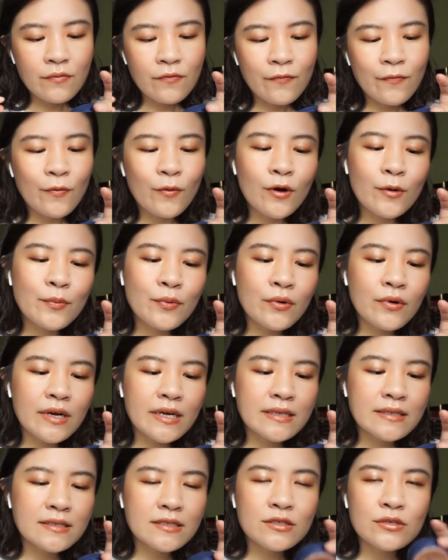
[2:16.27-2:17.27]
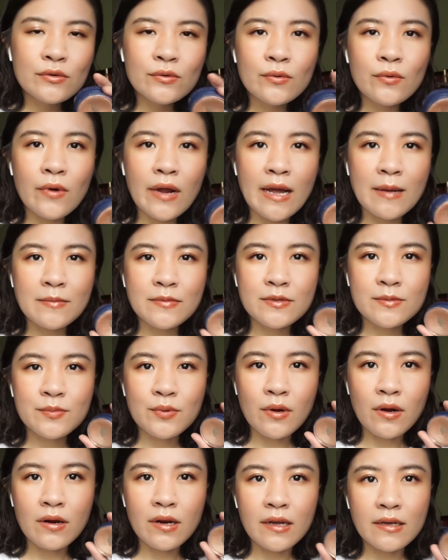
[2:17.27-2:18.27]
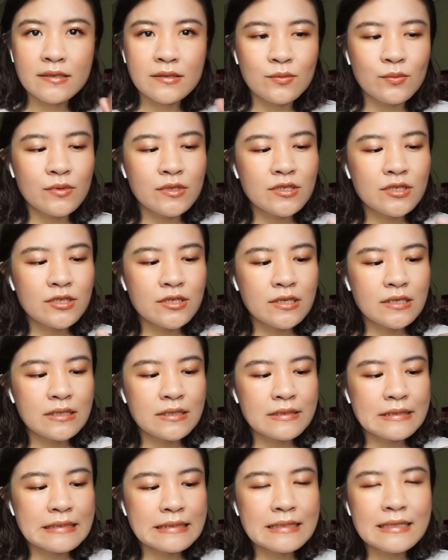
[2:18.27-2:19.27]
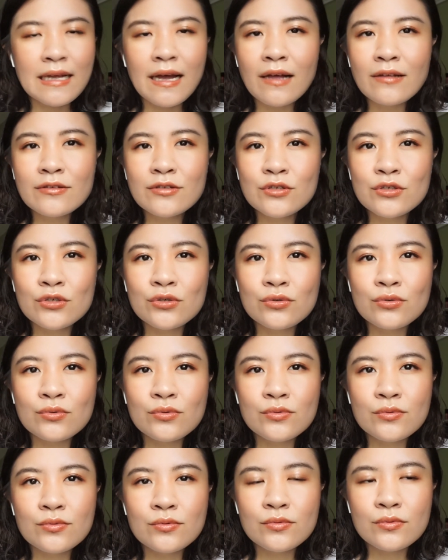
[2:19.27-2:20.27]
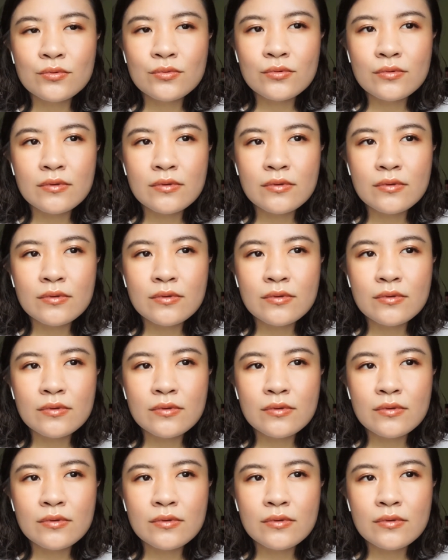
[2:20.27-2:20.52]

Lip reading: 4.2 grams product, which is not too,